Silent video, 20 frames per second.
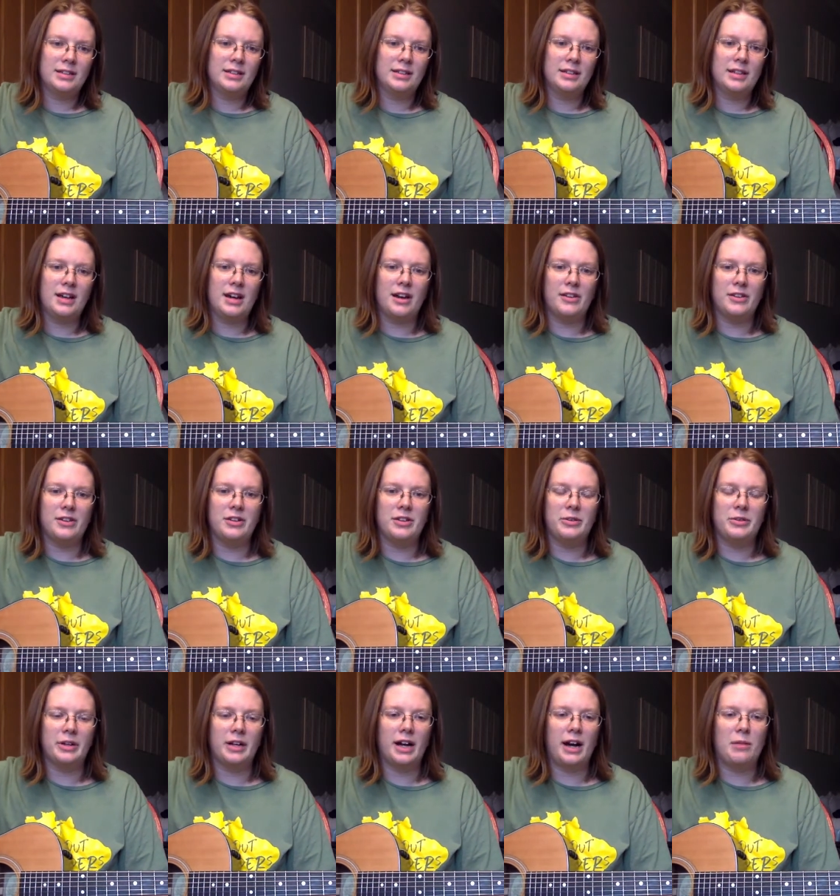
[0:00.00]
yeah, on the
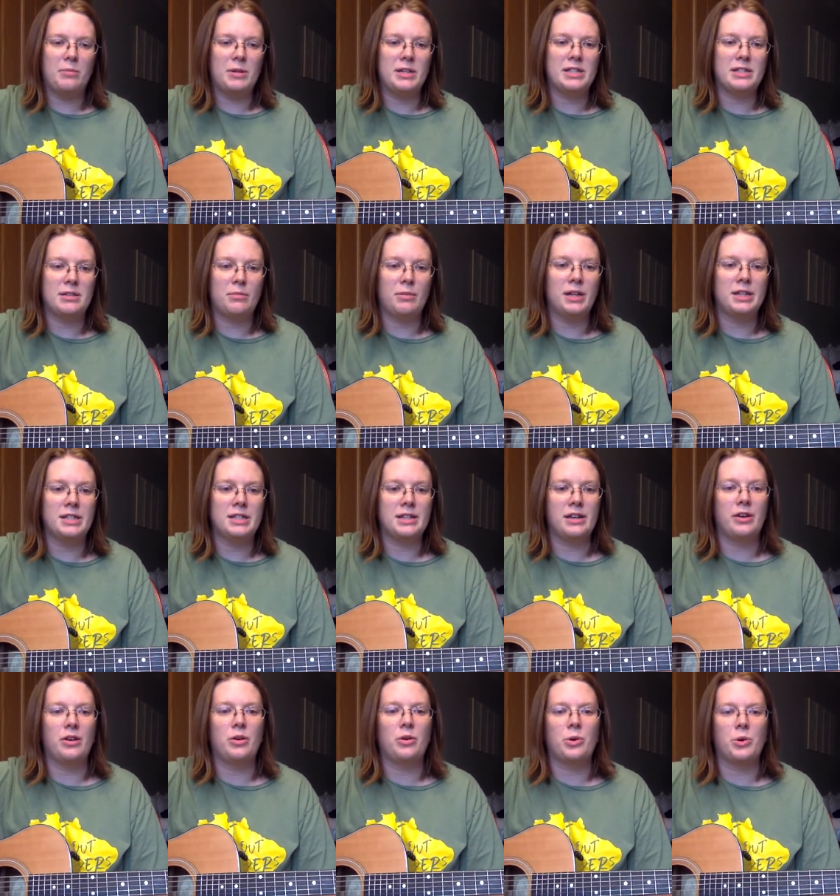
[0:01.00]
newer copies it might
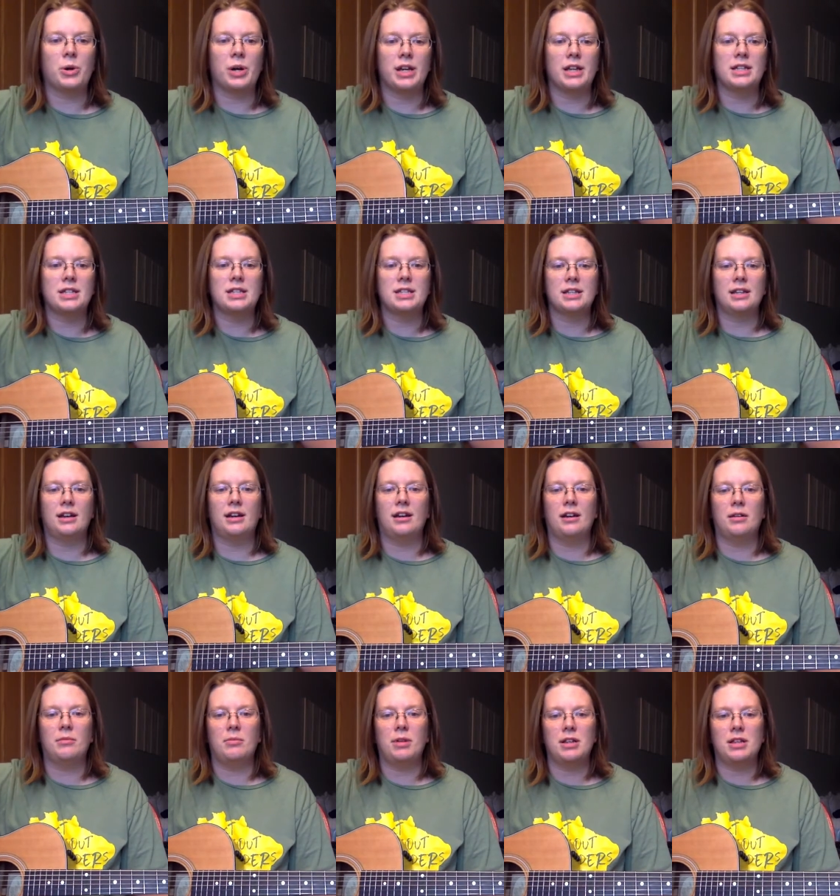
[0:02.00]
say chorus.
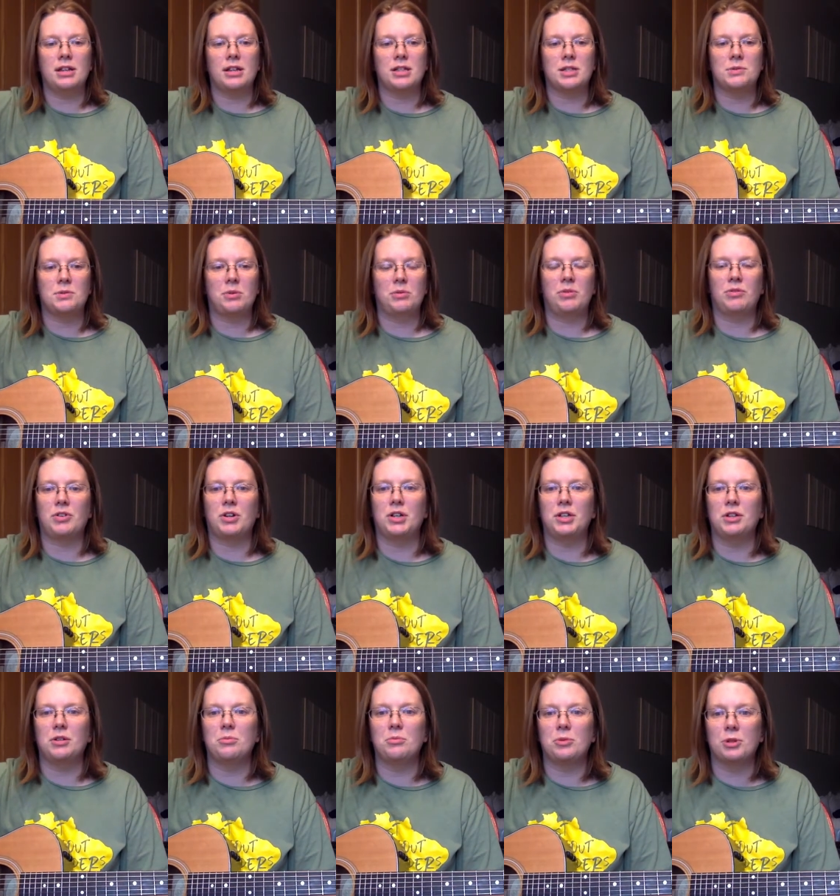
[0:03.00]
I think it's what we've
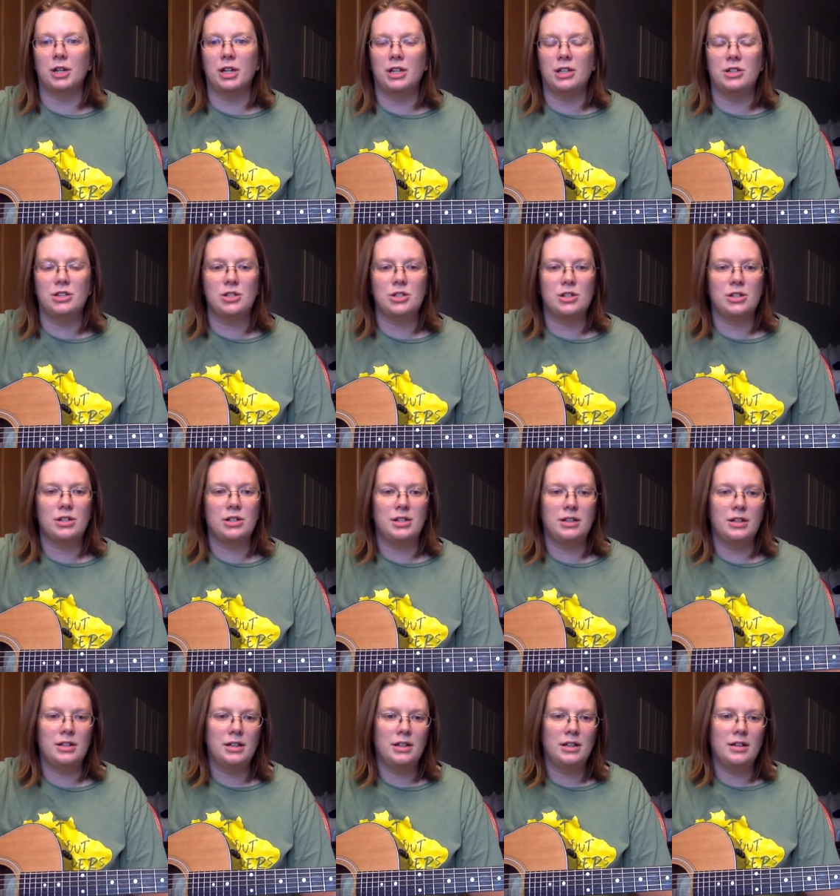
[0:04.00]
called the bridge.
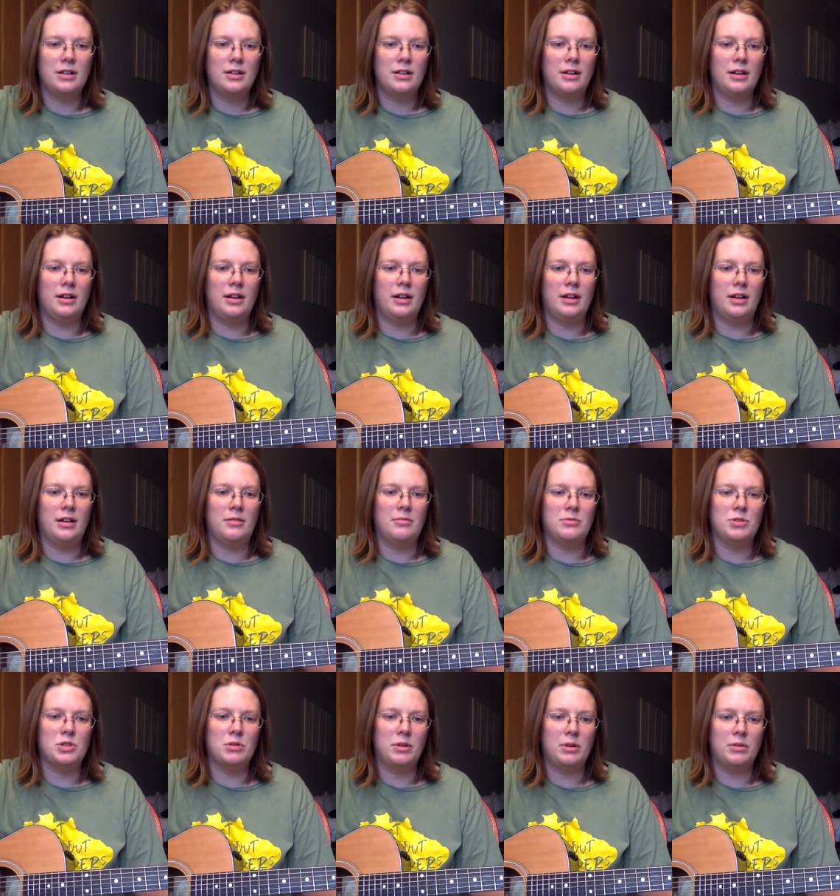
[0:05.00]

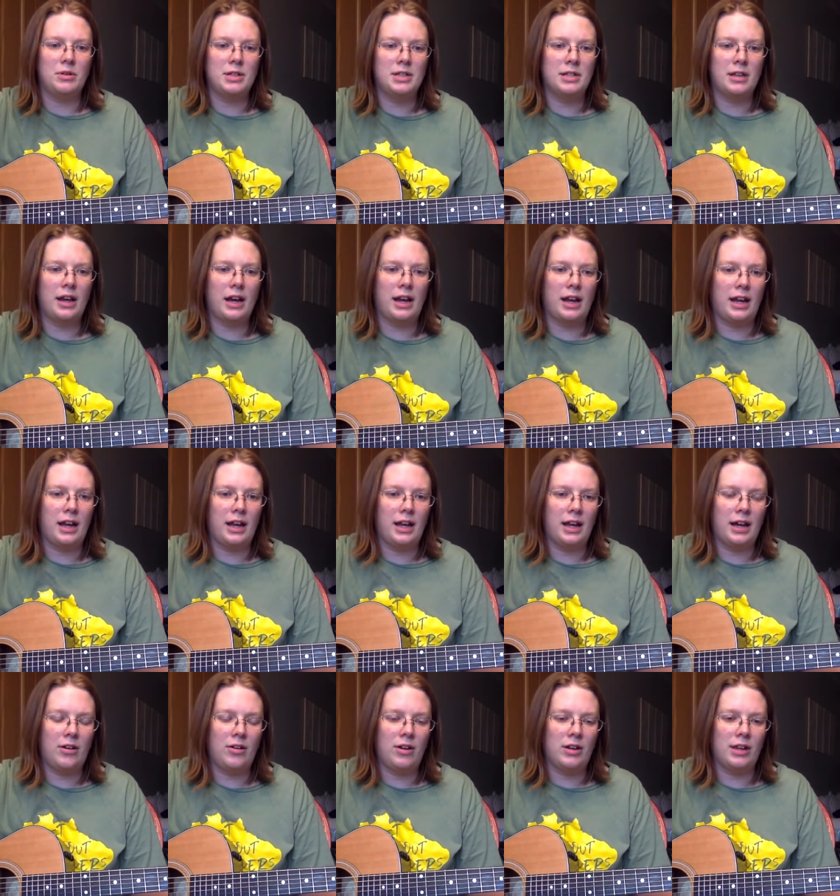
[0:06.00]
So we would kind of hang
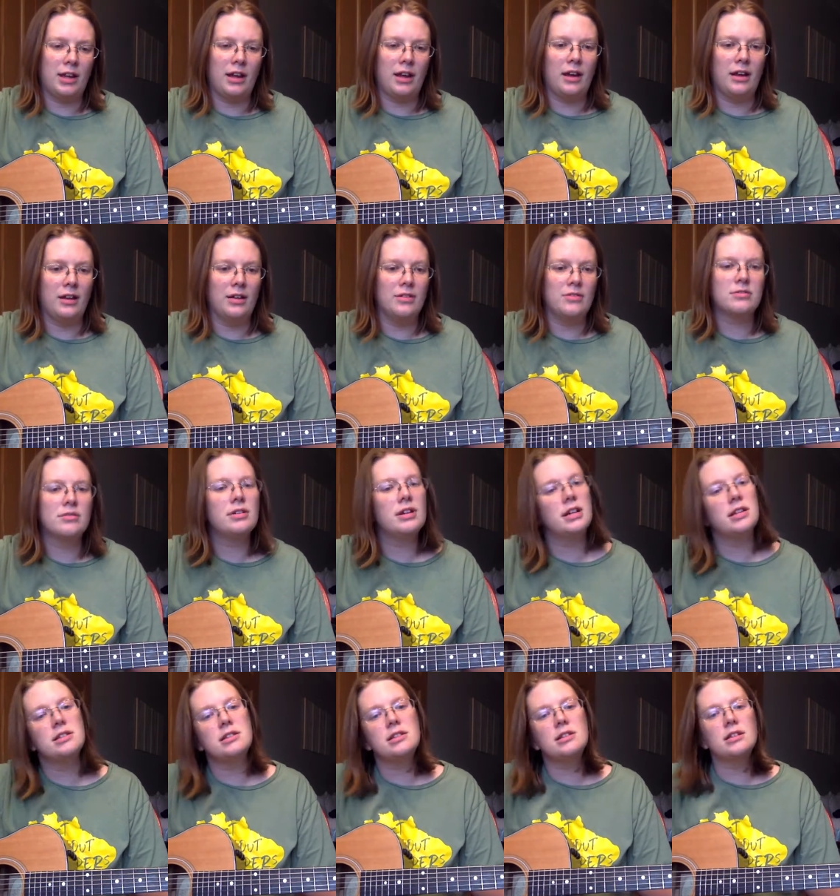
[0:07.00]
out on that.
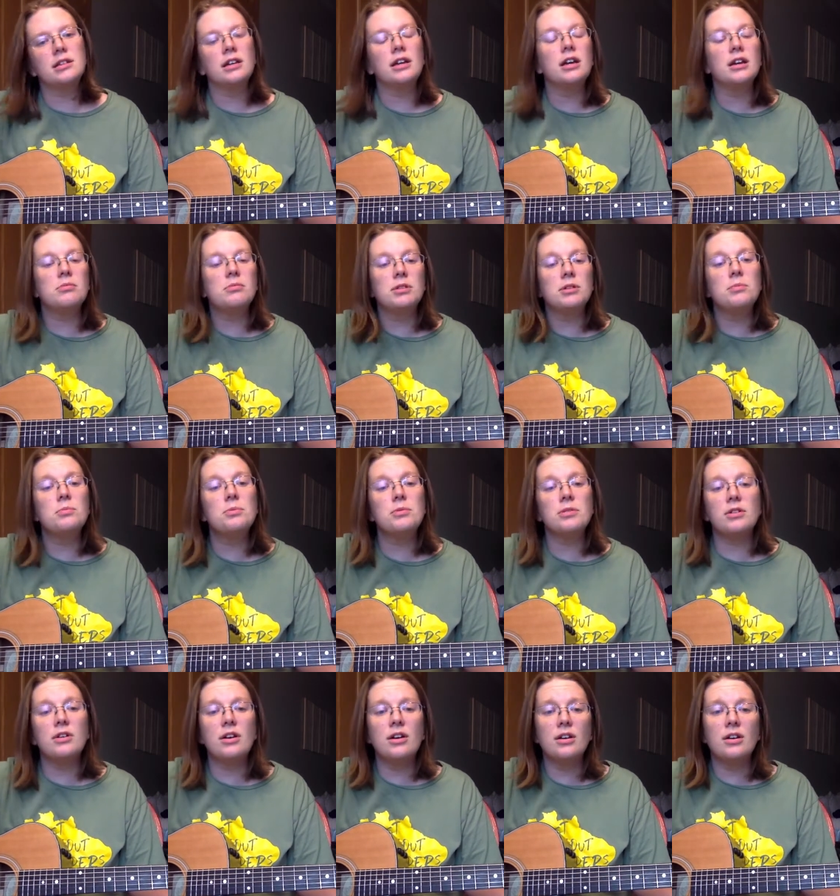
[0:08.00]
Raising up the
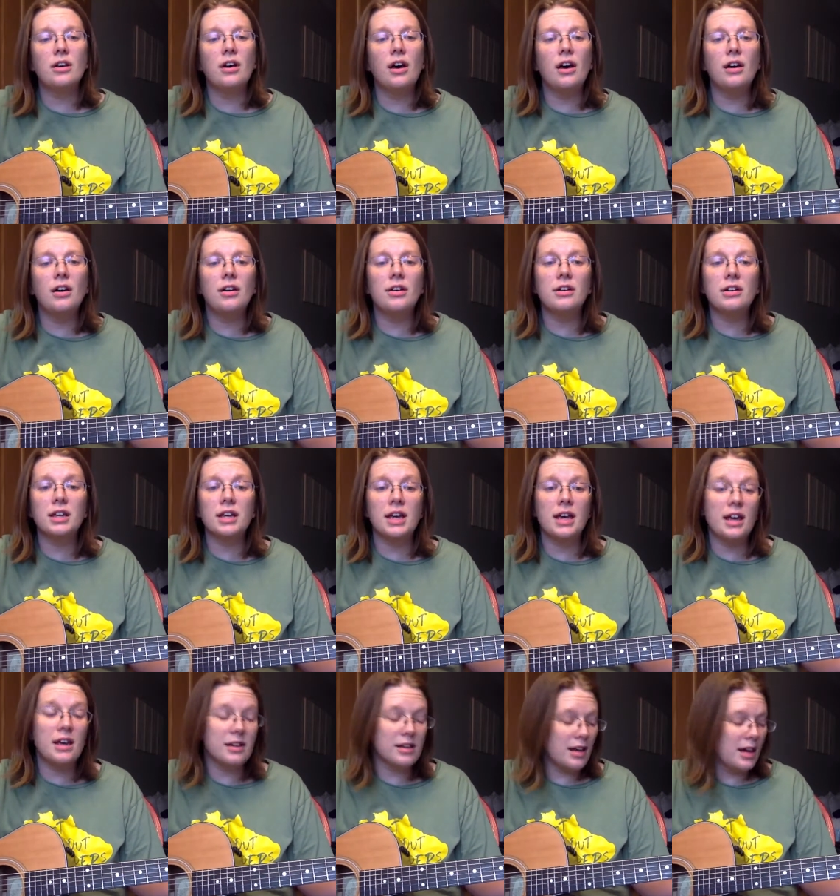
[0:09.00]

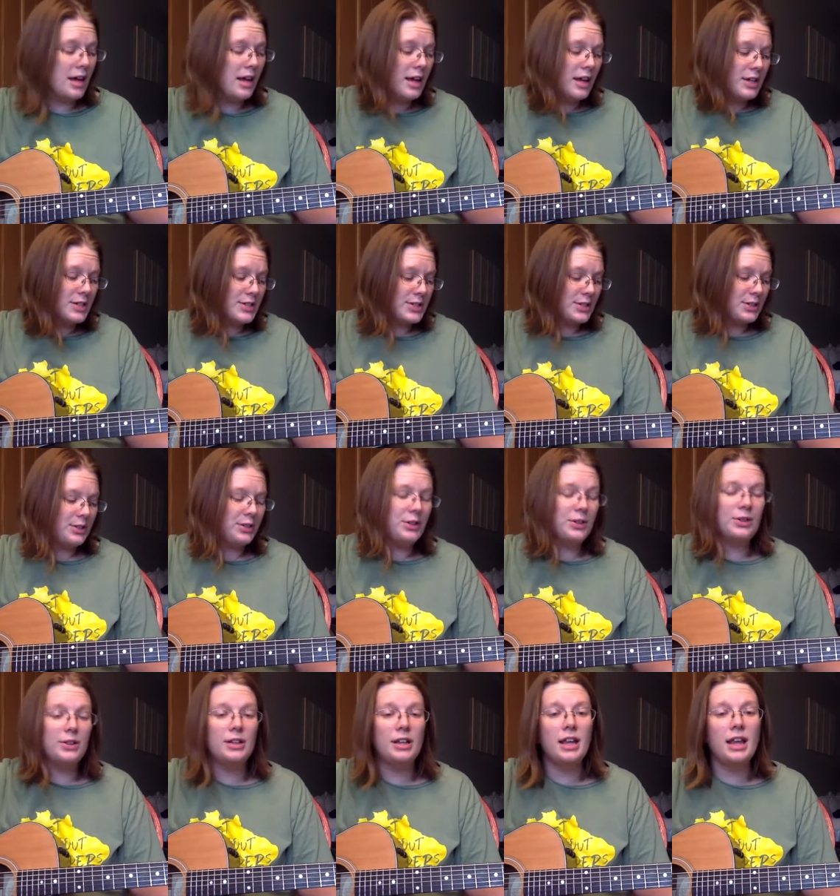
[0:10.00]
broken to
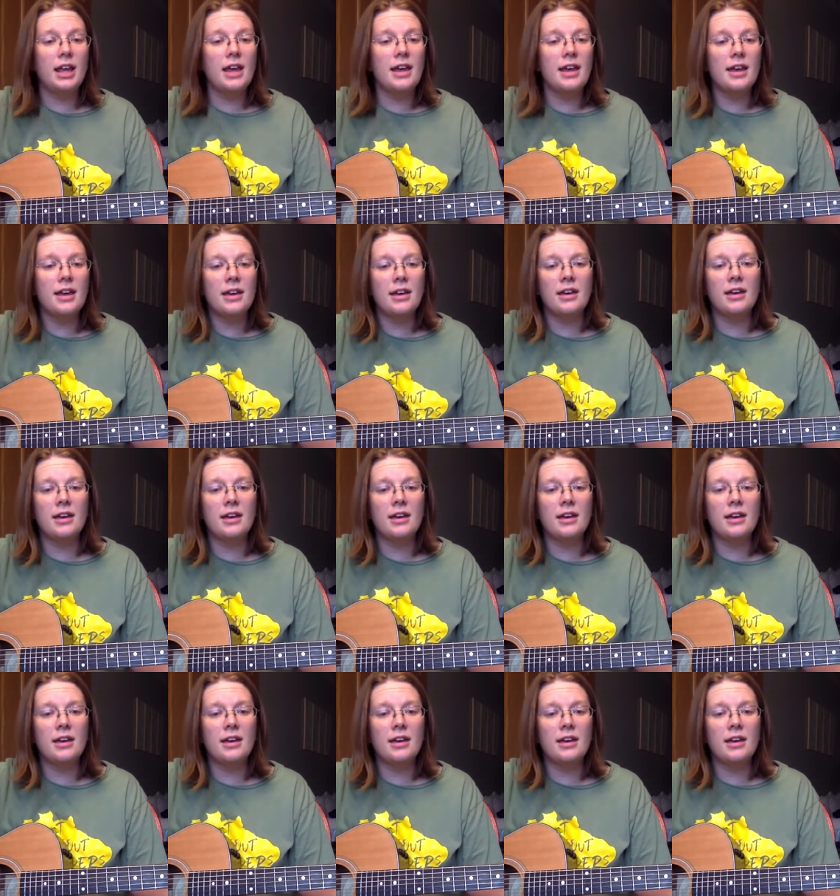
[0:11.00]
life.